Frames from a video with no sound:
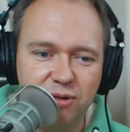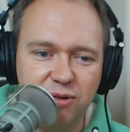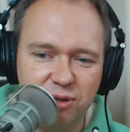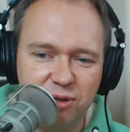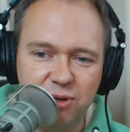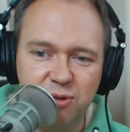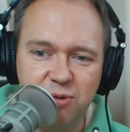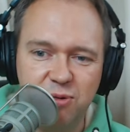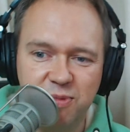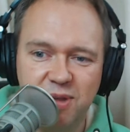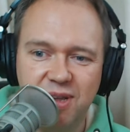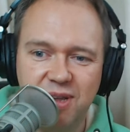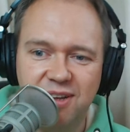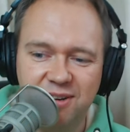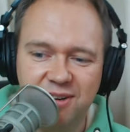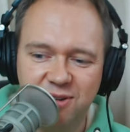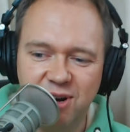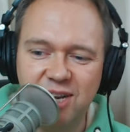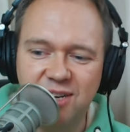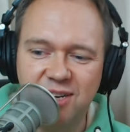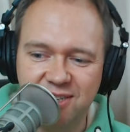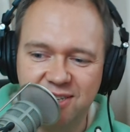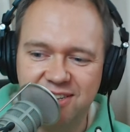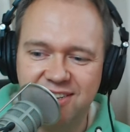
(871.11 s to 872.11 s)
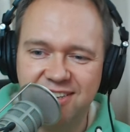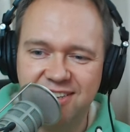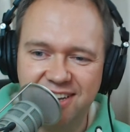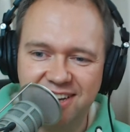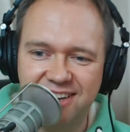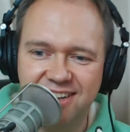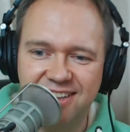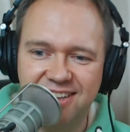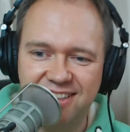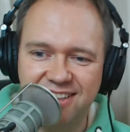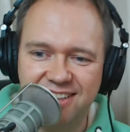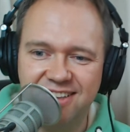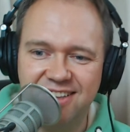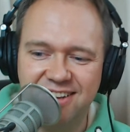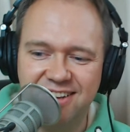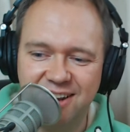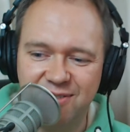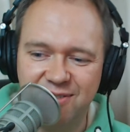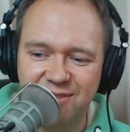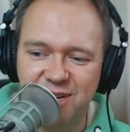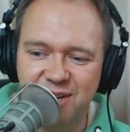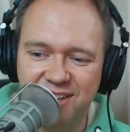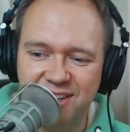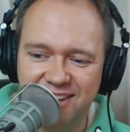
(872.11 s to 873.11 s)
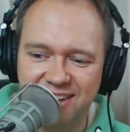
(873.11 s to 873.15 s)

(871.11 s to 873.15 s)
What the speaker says: So great. Yeah, love it.